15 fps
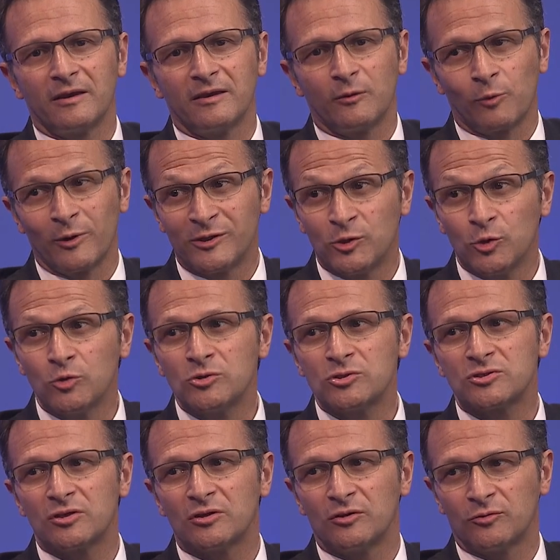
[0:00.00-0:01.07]

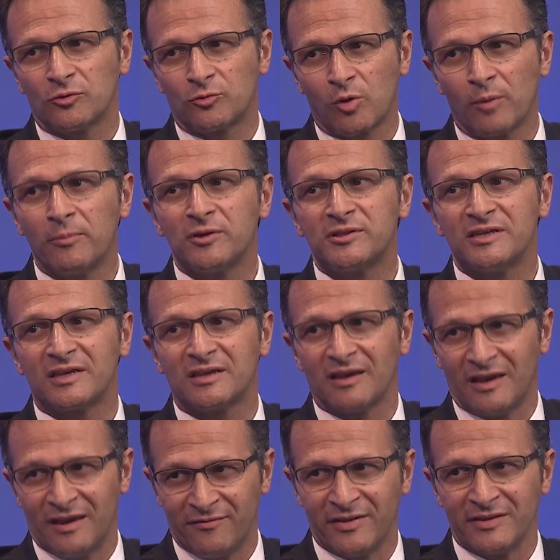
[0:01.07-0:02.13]
reduce the thrombotic
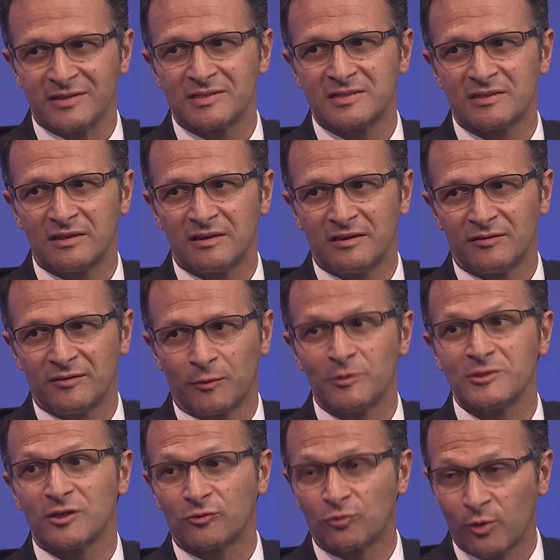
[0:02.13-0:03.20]
events. There
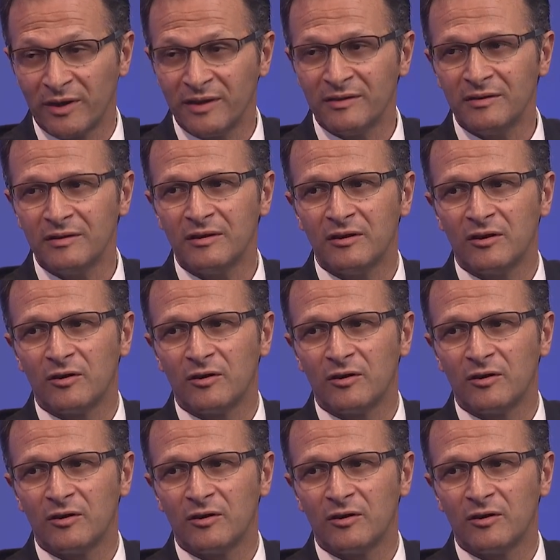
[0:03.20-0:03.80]
is a trend.